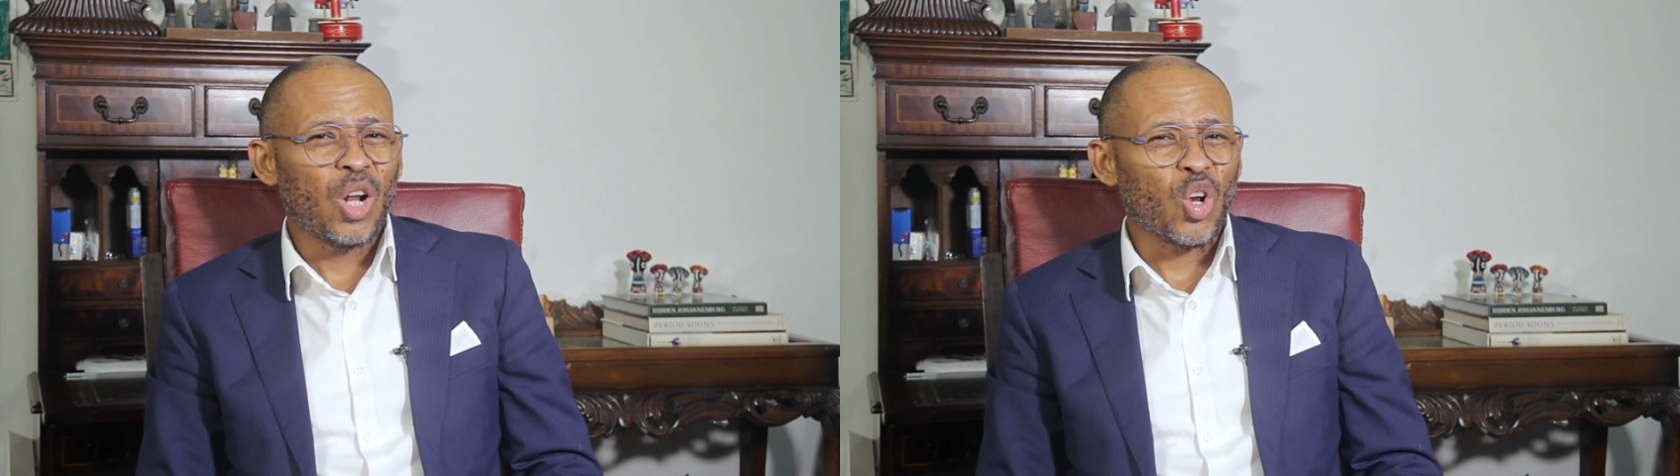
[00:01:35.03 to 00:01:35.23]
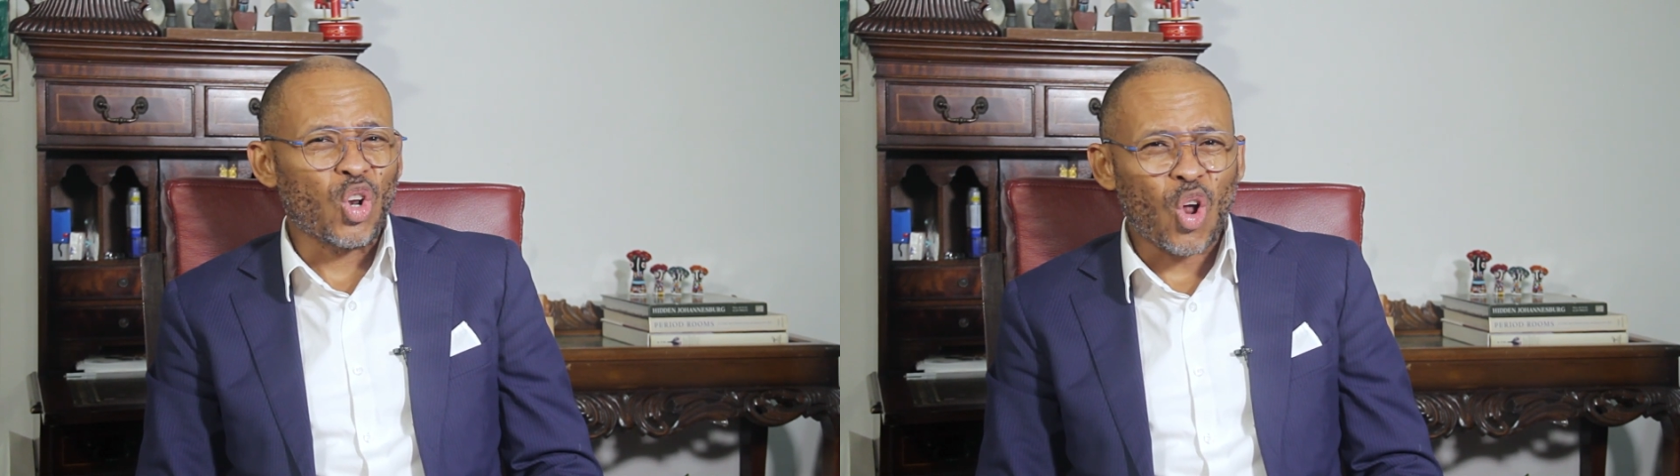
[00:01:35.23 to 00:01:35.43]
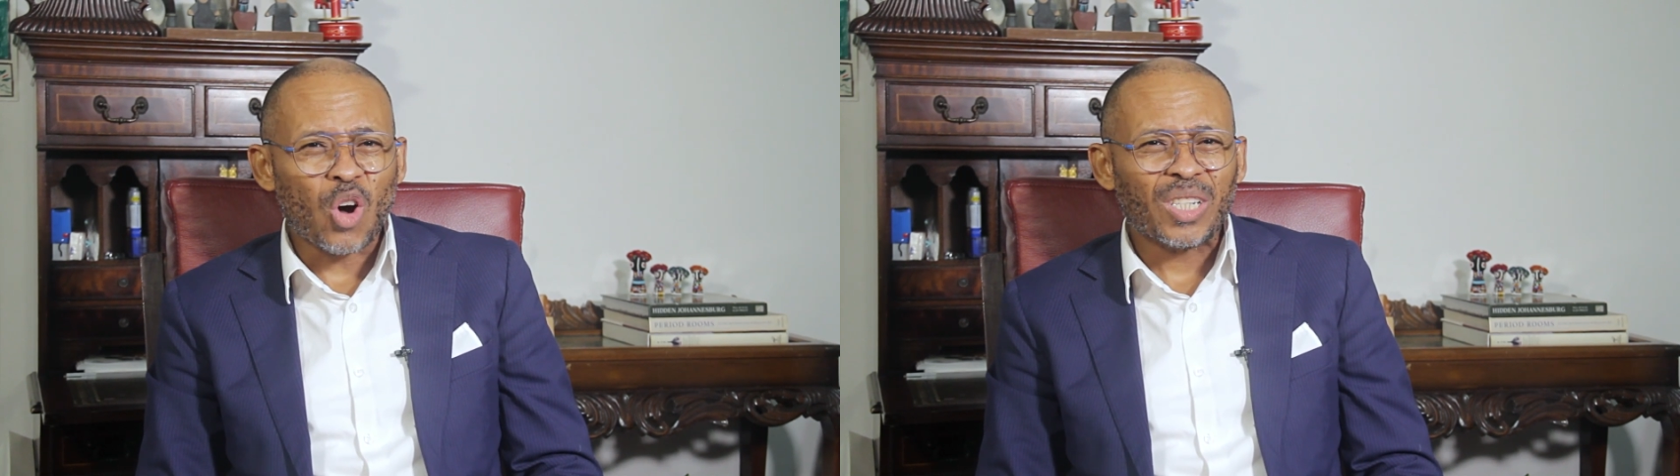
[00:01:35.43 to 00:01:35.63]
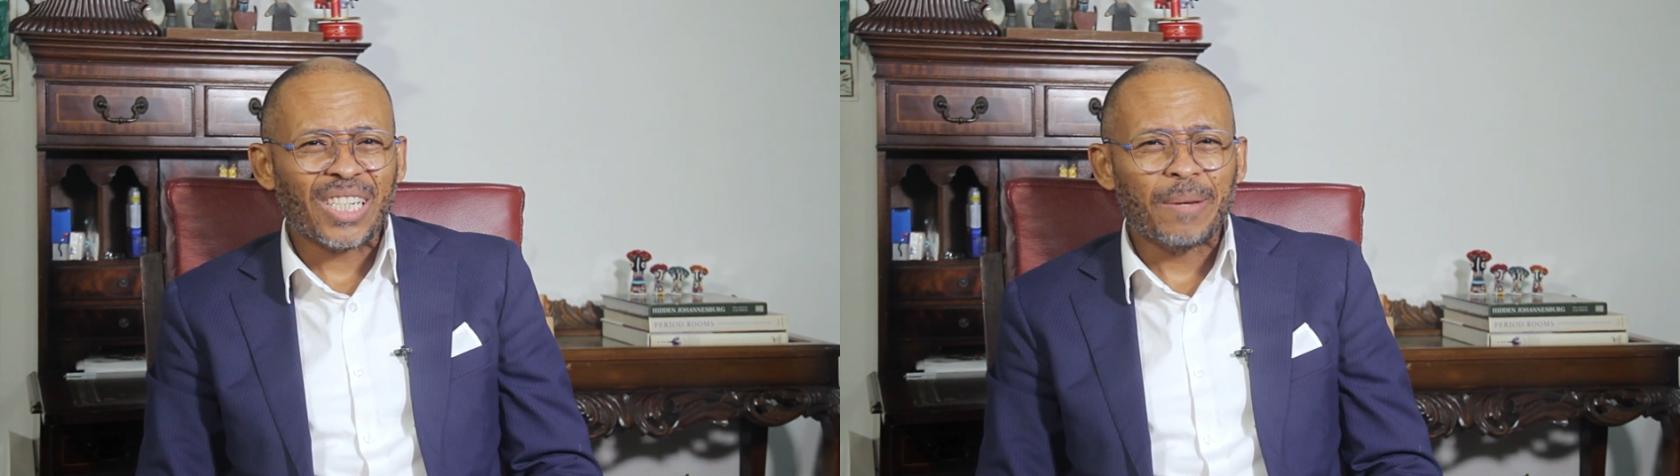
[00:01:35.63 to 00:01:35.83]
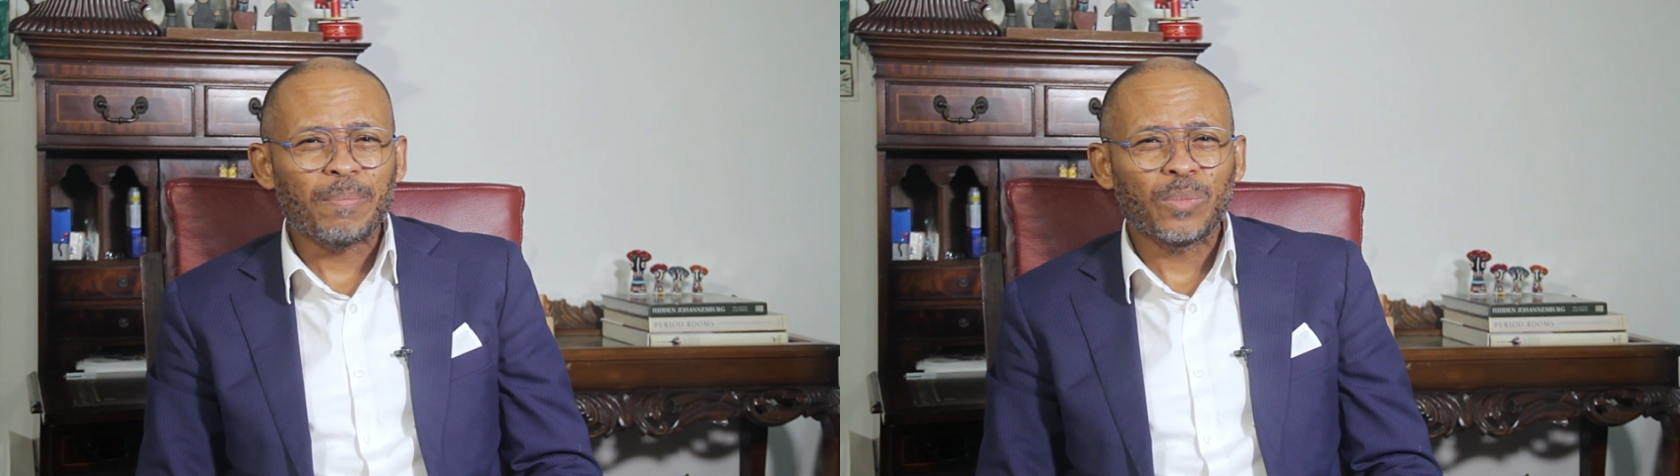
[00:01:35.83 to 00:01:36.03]

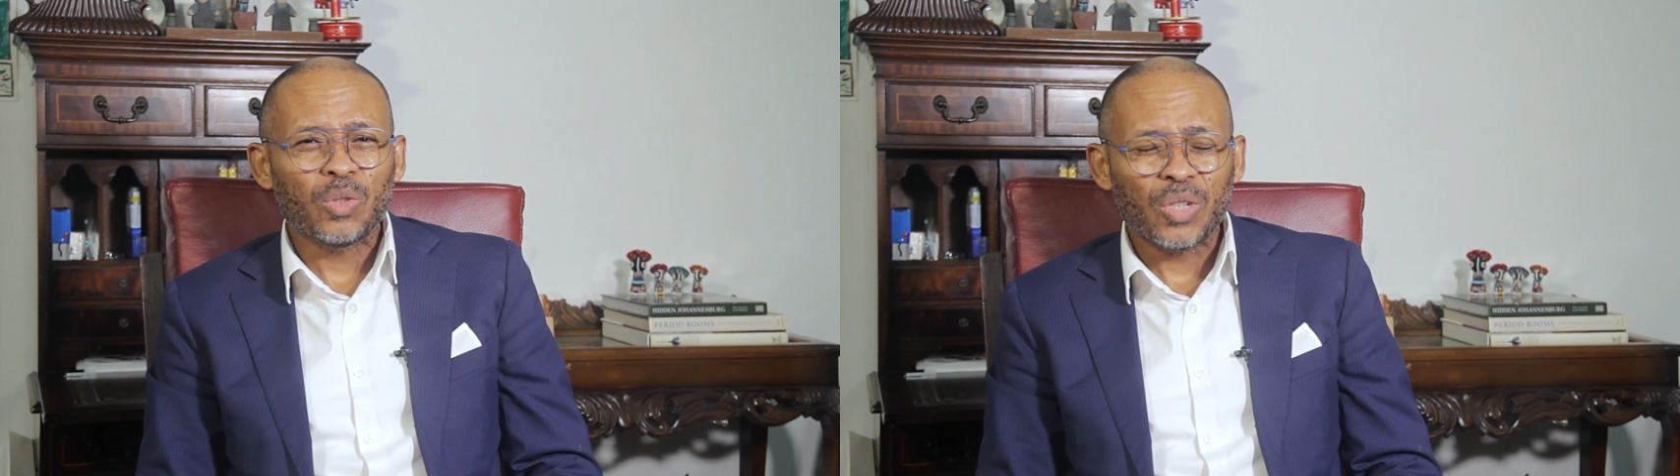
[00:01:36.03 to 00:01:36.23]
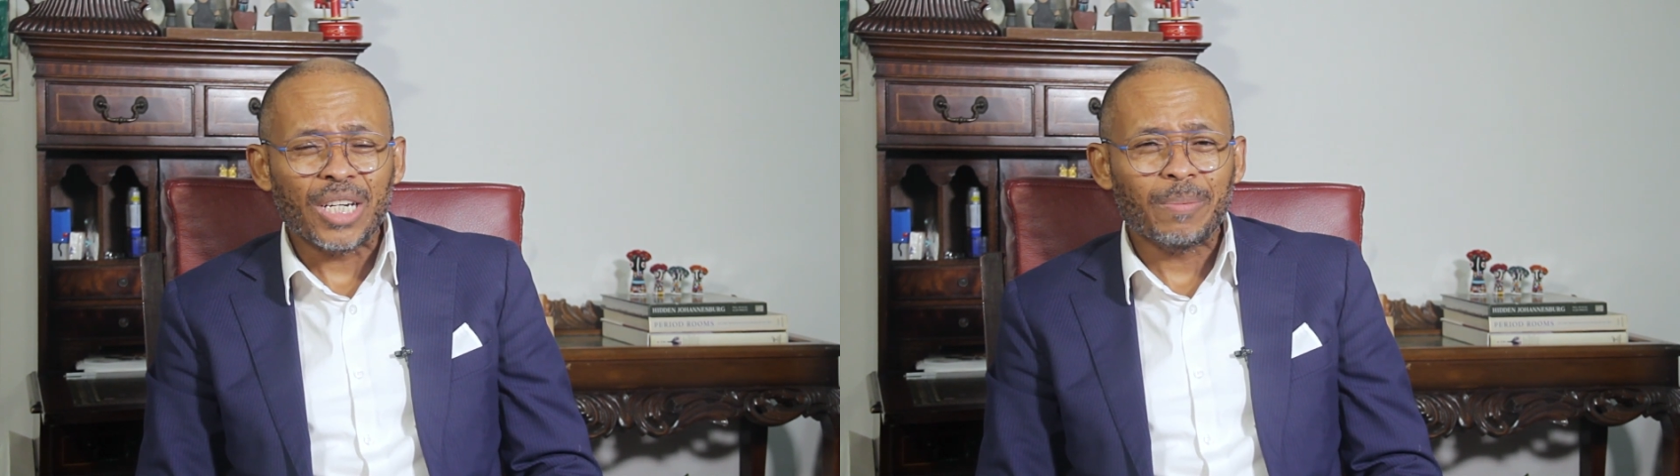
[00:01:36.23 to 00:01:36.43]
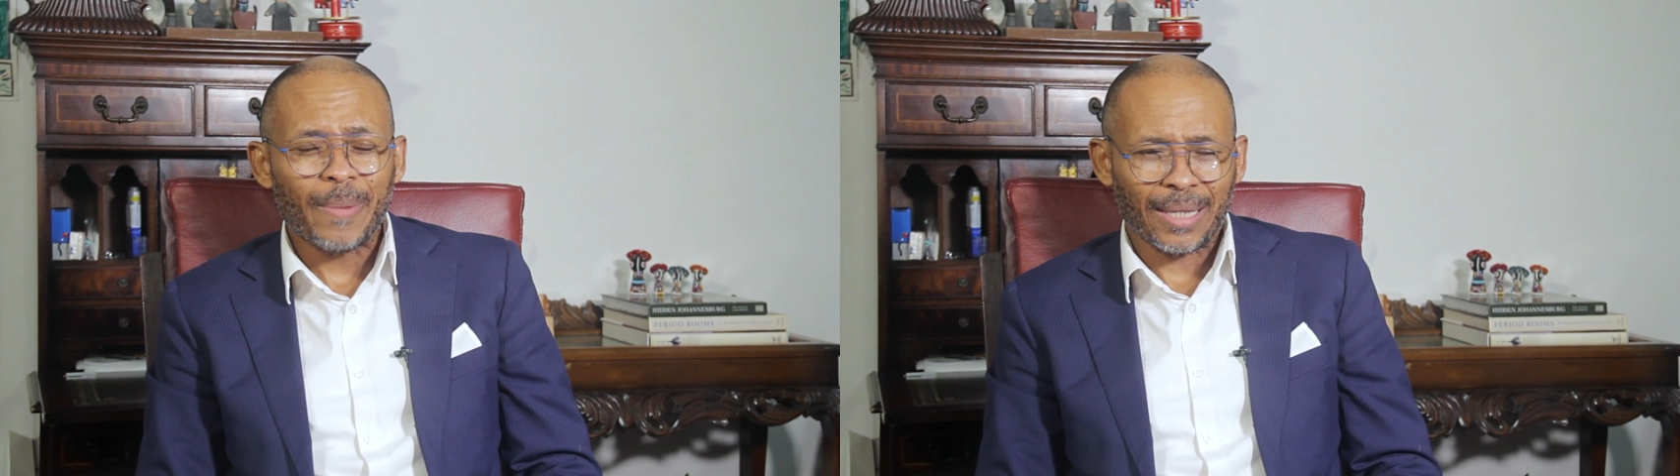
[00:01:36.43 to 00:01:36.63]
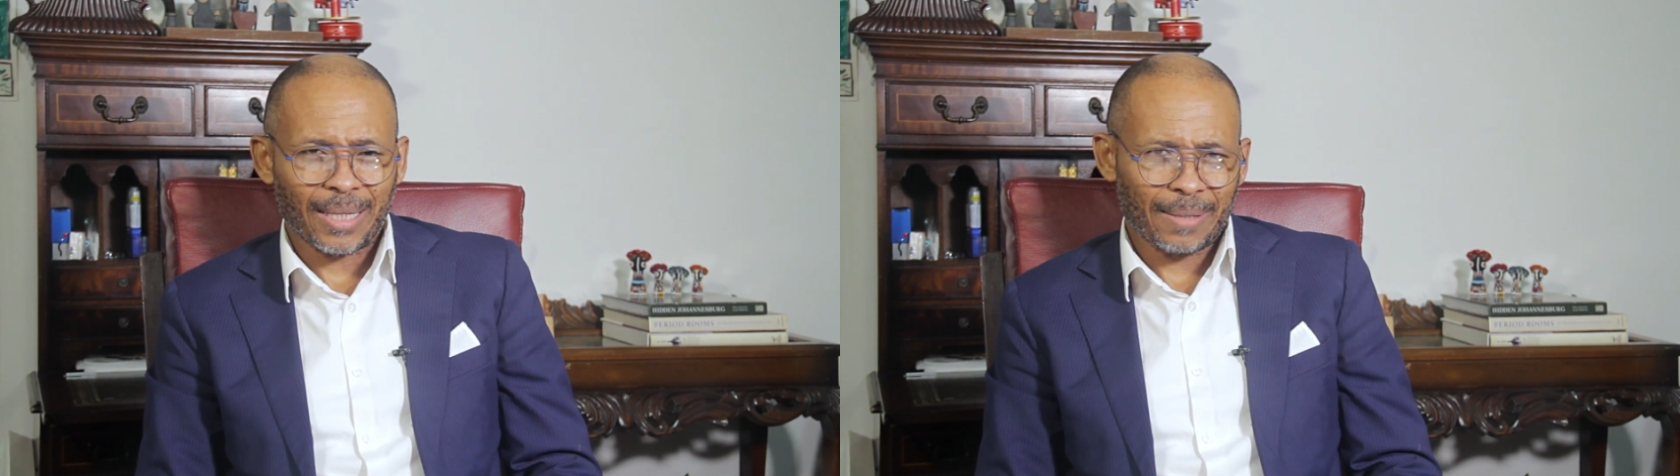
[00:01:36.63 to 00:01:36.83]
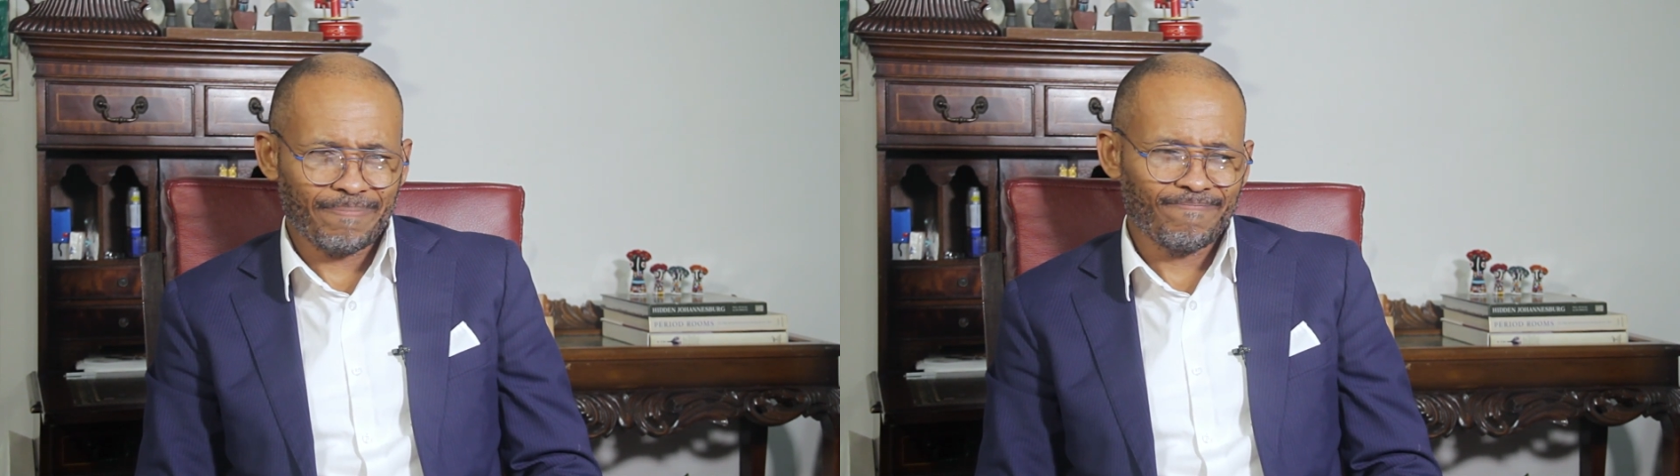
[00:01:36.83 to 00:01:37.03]
long-term treatments.